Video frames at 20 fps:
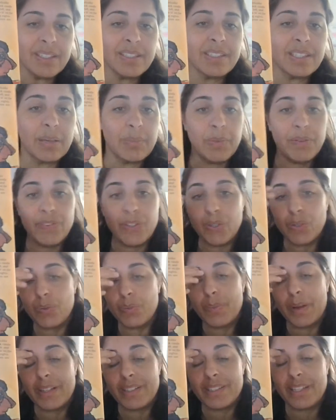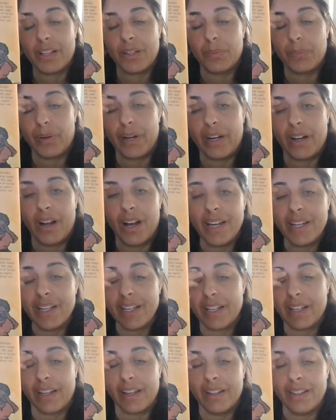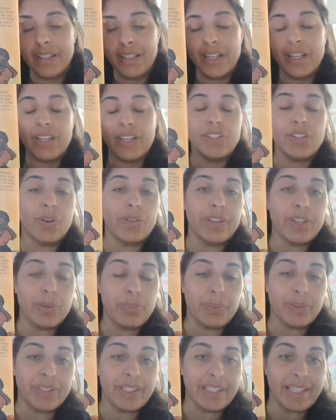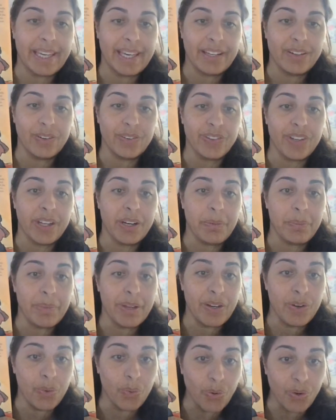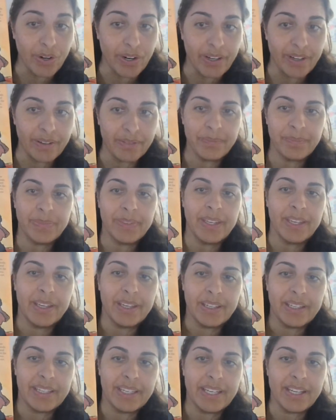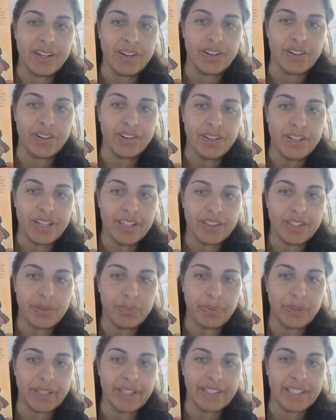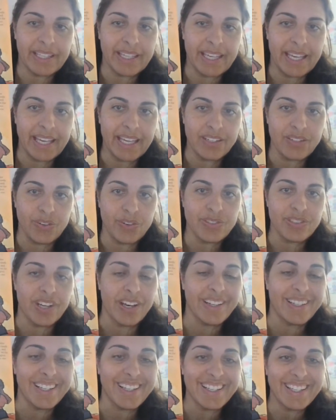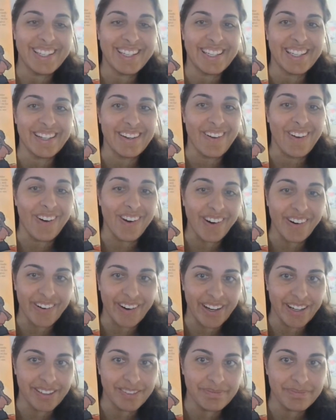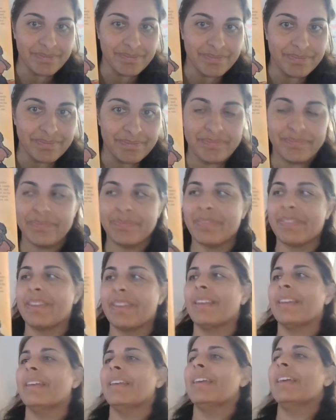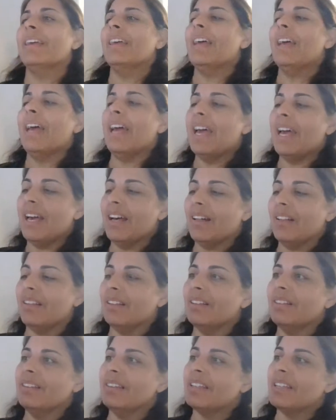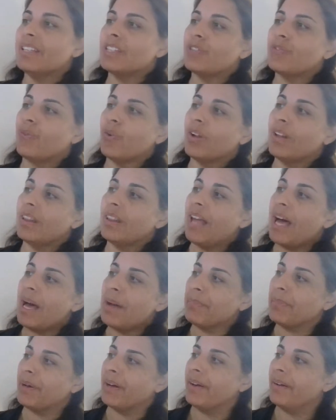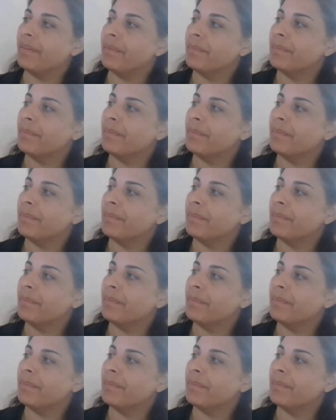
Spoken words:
Some of you who might celebrate Hanukkah know that you put the candles on a menorah. Here, they're putting the candles on a Kinara. L is for lapa.